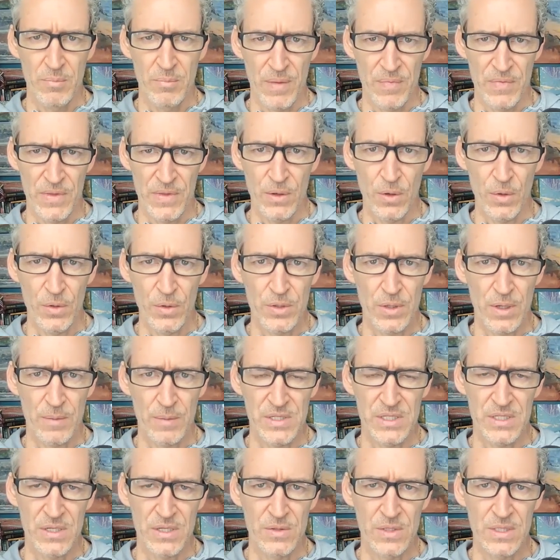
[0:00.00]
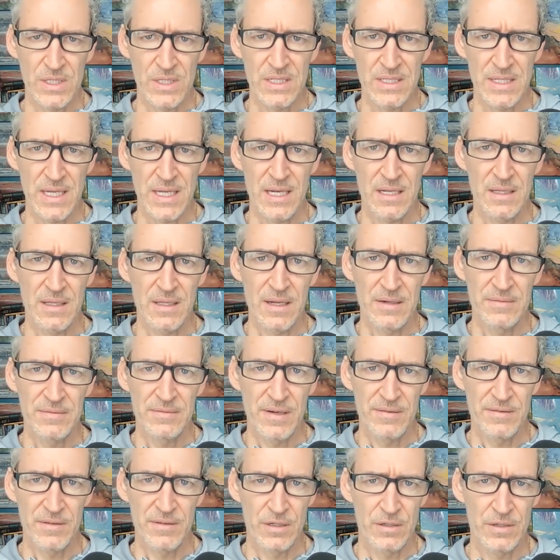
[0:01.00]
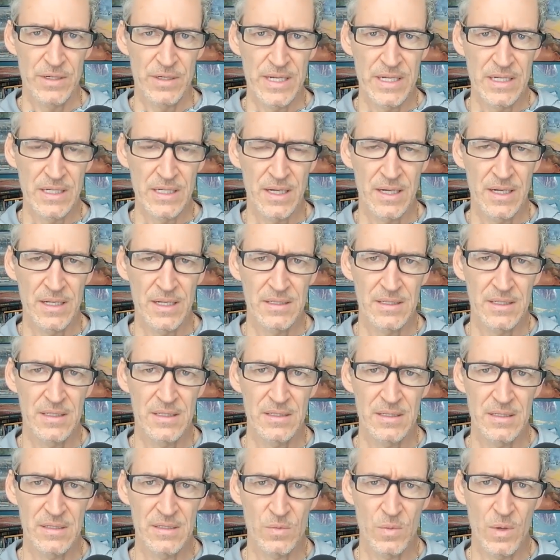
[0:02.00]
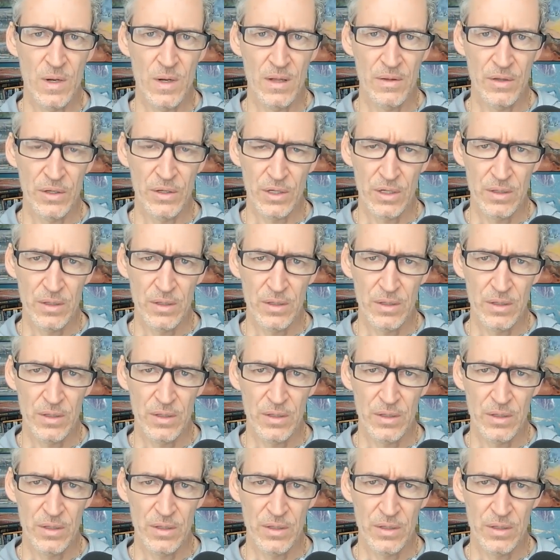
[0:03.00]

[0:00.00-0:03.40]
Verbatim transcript: But the older episodes contain a lot of evergreen content as well.